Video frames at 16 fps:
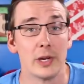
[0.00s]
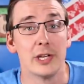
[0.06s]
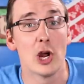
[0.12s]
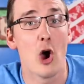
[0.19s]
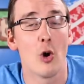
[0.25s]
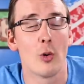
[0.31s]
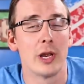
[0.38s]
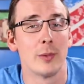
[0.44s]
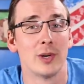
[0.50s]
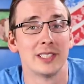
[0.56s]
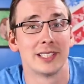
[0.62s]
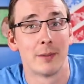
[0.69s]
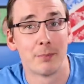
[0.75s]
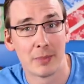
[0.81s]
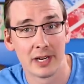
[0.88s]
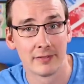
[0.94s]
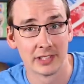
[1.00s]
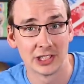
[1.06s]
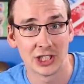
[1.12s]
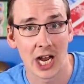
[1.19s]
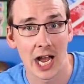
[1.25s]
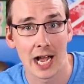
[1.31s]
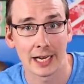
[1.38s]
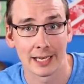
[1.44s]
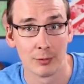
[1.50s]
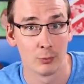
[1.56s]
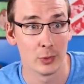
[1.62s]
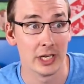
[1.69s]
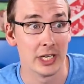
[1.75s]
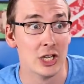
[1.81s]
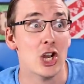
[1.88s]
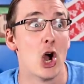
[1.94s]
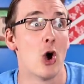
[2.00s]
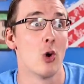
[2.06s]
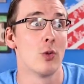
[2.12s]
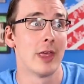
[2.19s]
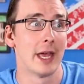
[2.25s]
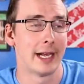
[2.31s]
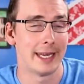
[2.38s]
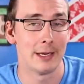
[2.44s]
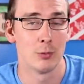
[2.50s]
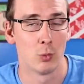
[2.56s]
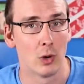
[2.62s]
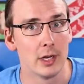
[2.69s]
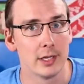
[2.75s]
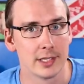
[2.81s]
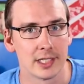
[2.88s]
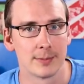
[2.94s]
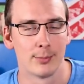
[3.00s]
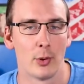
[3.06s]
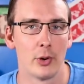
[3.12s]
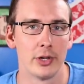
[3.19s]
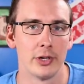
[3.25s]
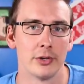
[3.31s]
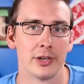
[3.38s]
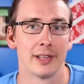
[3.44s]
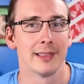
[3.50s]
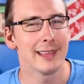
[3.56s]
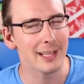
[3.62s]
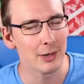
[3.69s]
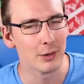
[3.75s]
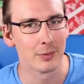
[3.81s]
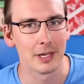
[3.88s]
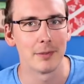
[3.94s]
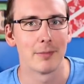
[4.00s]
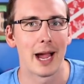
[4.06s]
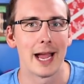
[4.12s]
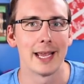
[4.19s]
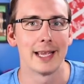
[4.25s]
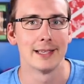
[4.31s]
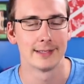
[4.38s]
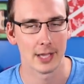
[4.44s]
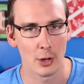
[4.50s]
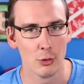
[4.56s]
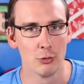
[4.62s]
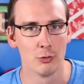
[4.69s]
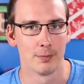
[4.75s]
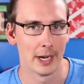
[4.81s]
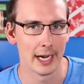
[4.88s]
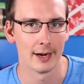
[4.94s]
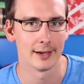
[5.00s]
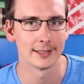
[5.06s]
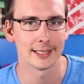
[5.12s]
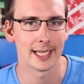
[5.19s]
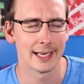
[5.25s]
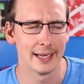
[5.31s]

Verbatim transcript: We know he was a bit of a jock, and we know that he was spoiled a little bit by his own parents,